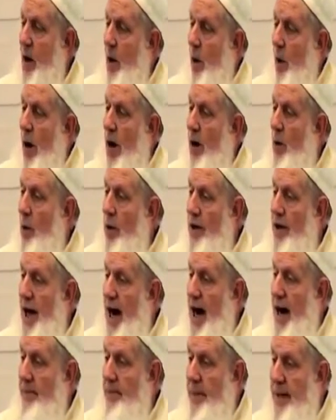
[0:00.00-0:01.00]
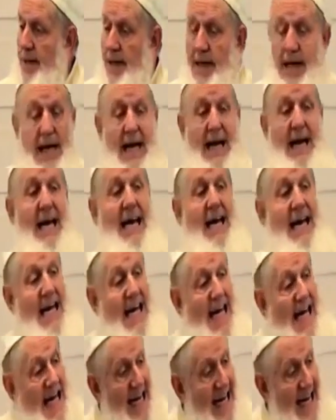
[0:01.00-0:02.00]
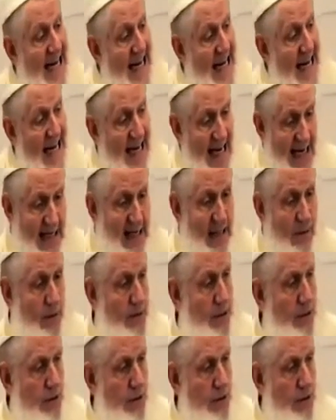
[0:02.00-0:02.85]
what would happen unless he was